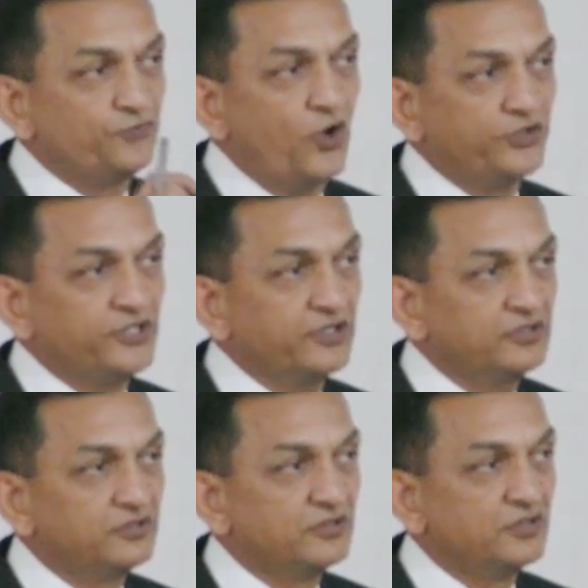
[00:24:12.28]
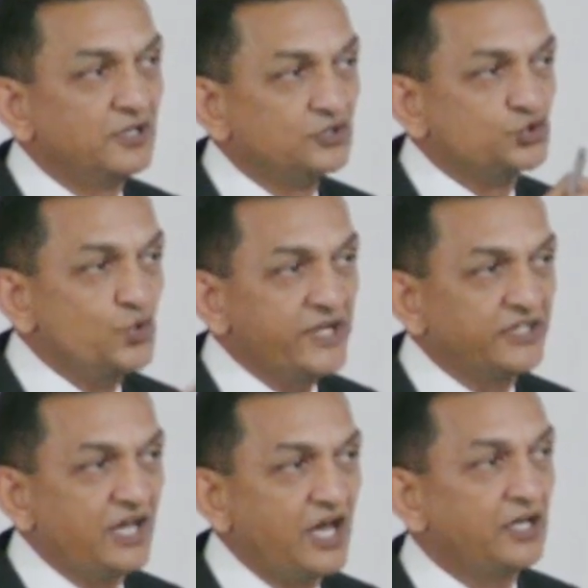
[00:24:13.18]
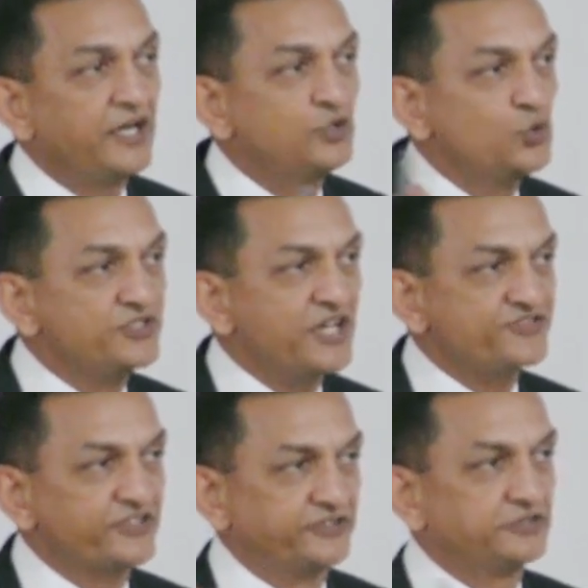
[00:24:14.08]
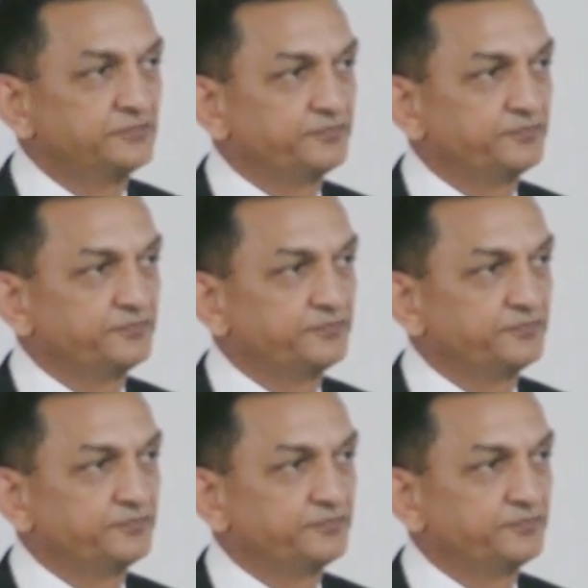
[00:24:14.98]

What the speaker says: the water through a canal into a desert.